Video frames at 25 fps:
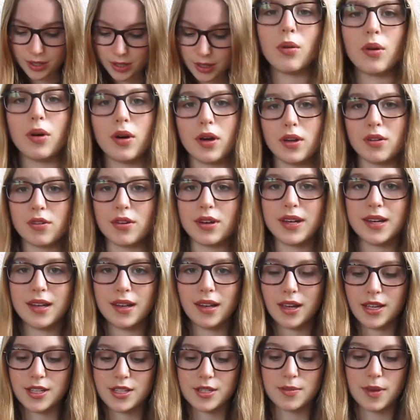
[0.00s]
What I really
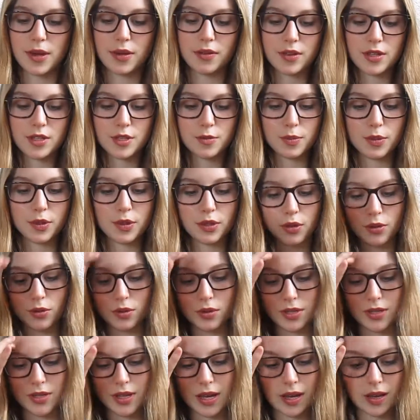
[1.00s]
liked about this book
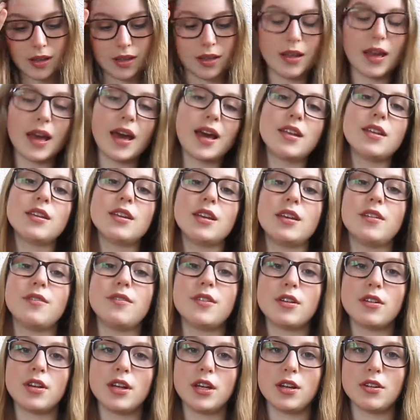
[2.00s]
was that it had a
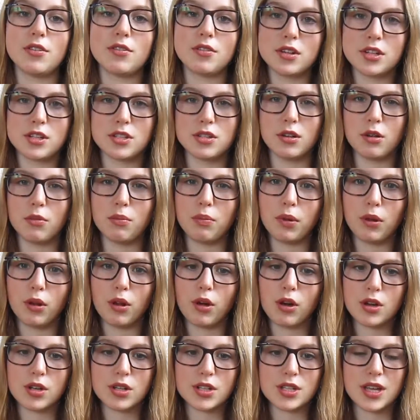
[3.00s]
very original
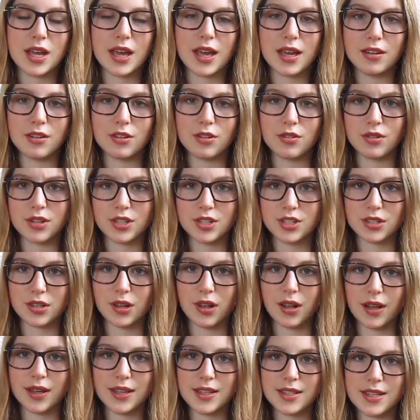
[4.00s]
plot and original
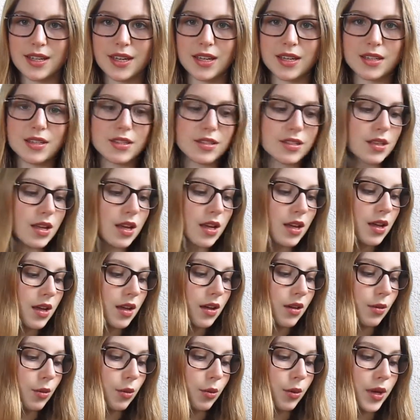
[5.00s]
ideas,
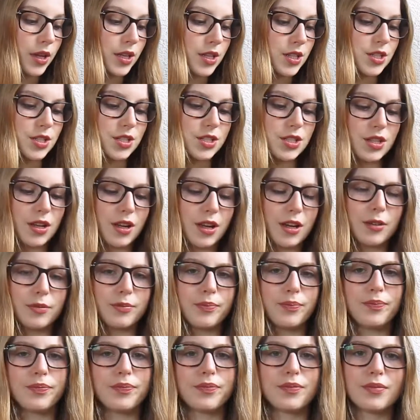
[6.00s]
which
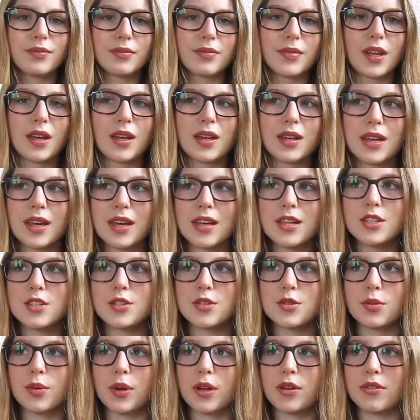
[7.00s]
I
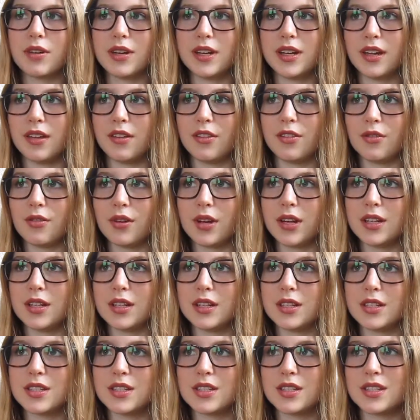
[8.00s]
guess when reading
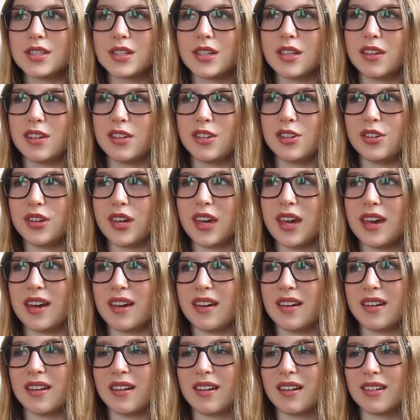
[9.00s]
thrillers you
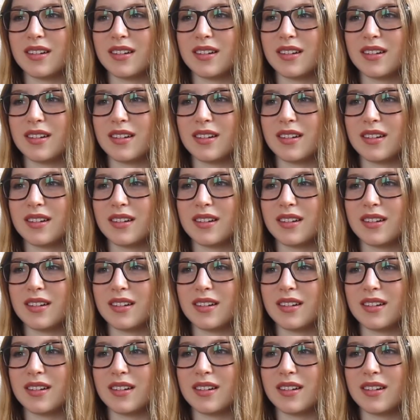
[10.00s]
get